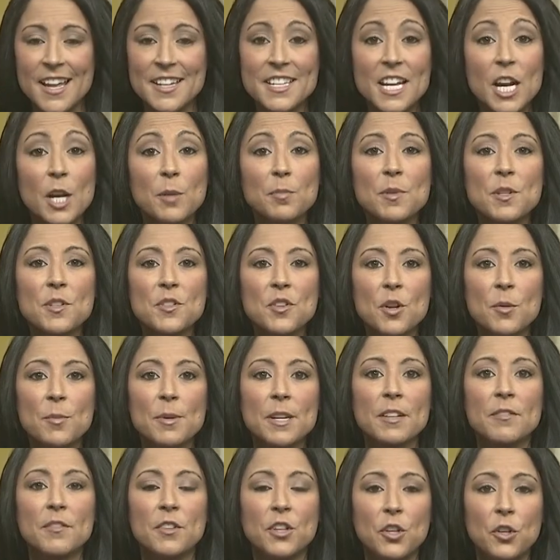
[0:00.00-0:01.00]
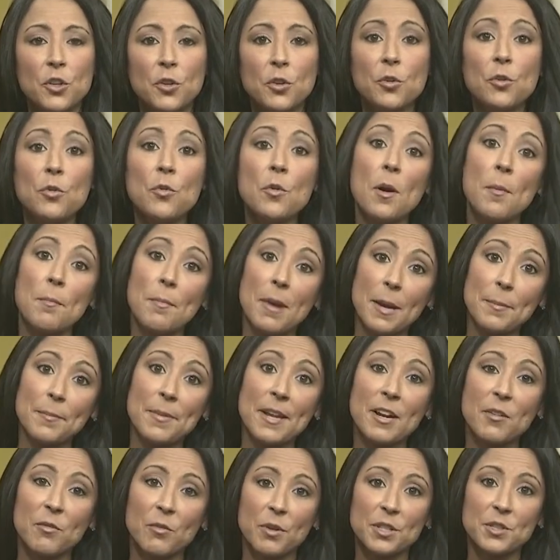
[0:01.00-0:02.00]
to help determine if you might
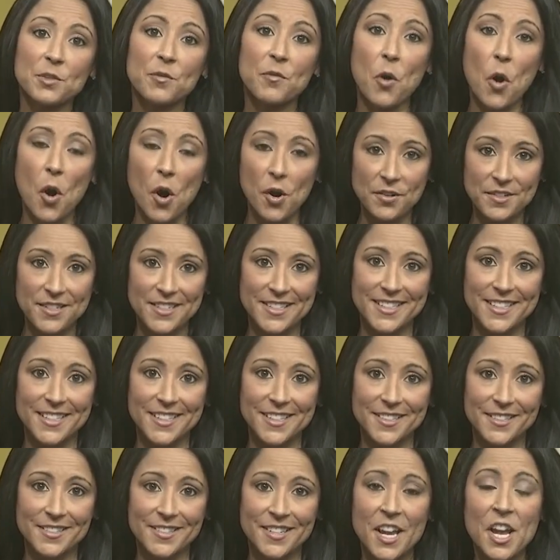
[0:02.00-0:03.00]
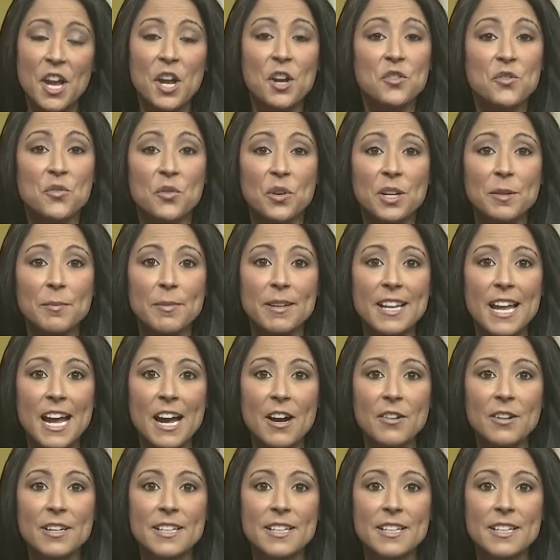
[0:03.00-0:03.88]
be at risk for heart disease. Joining me now